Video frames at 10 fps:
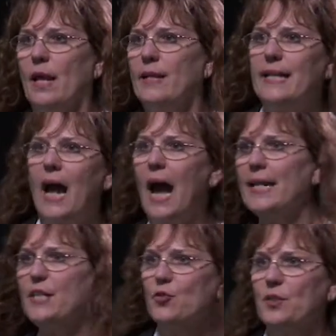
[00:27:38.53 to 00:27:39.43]
need high
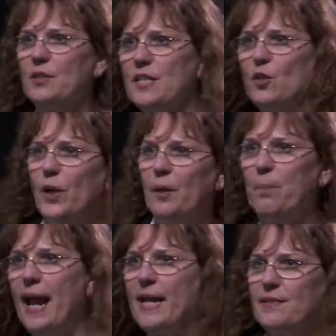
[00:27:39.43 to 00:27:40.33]
interest, need quick
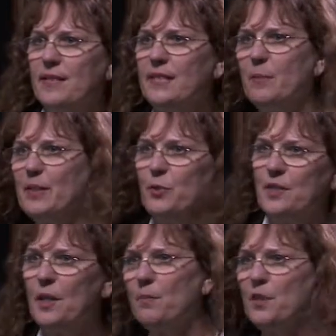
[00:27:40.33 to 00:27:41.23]
pace, need to be doing
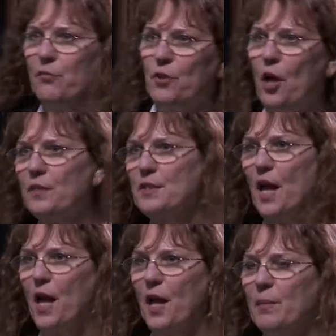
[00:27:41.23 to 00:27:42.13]
something different all the
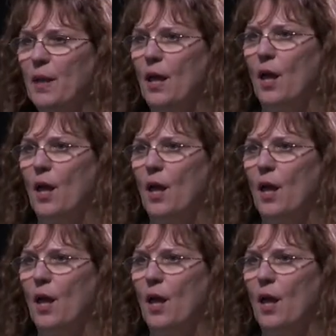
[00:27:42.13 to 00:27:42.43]
time.